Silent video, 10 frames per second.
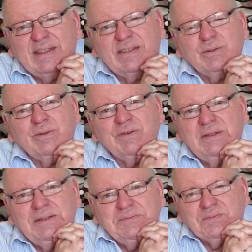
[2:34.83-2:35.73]
It's sort of
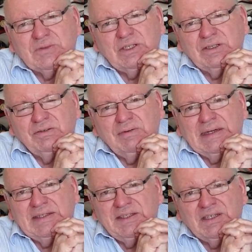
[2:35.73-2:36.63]
on the
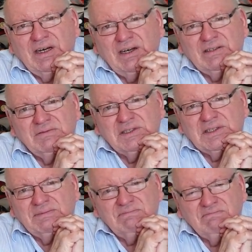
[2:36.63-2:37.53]
rug in the garden with a